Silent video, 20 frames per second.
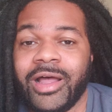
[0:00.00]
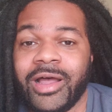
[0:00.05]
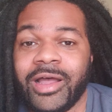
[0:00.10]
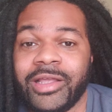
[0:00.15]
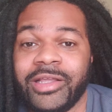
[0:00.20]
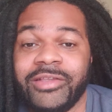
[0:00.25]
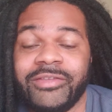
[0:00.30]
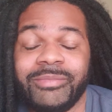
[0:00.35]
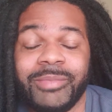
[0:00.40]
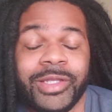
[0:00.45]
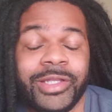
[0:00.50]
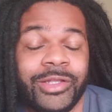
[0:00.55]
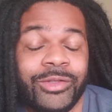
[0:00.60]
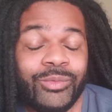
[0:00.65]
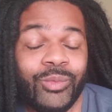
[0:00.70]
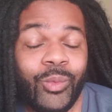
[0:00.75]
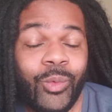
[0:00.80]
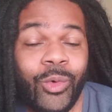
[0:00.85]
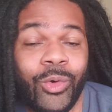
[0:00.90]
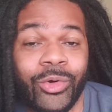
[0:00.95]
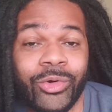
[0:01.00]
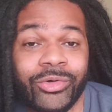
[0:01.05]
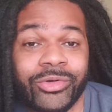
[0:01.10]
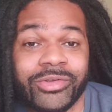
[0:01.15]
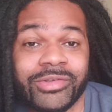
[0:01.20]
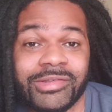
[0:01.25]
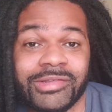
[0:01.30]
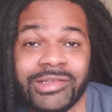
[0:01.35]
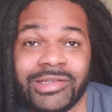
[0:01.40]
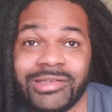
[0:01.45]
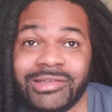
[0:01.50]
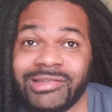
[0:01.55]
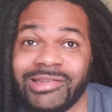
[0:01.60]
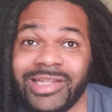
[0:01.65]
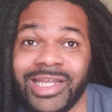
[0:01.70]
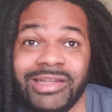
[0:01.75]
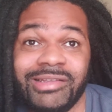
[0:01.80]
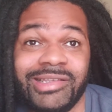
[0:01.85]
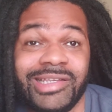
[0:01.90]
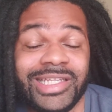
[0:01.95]
He's been in wars since
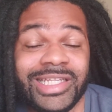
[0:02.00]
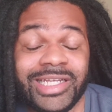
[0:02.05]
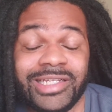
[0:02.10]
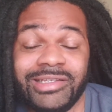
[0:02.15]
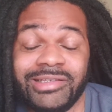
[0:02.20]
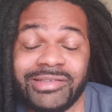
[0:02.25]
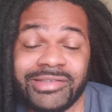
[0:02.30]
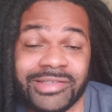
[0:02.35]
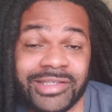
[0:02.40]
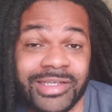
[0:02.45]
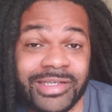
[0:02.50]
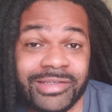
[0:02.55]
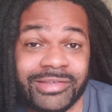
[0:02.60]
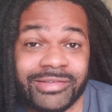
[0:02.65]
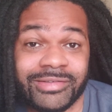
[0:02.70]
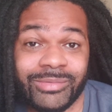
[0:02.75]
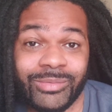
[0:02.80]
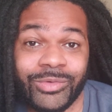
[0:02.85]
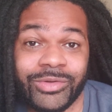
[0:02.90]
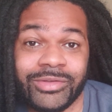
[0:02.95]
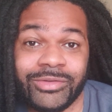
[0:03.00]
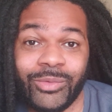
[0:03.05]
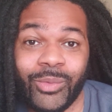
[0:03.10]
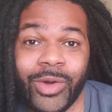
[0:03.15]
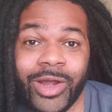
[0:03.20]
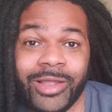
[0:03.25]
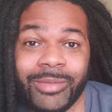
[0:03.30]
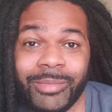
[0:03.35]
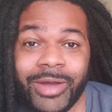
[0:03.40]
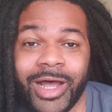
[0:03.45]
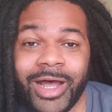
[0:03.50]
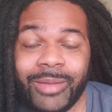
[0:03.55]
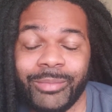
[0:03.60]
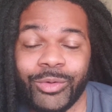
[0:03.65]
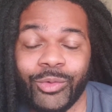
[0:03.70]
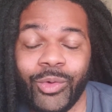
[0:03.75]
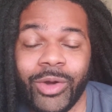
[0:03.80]
1986 with Dwight Muhammad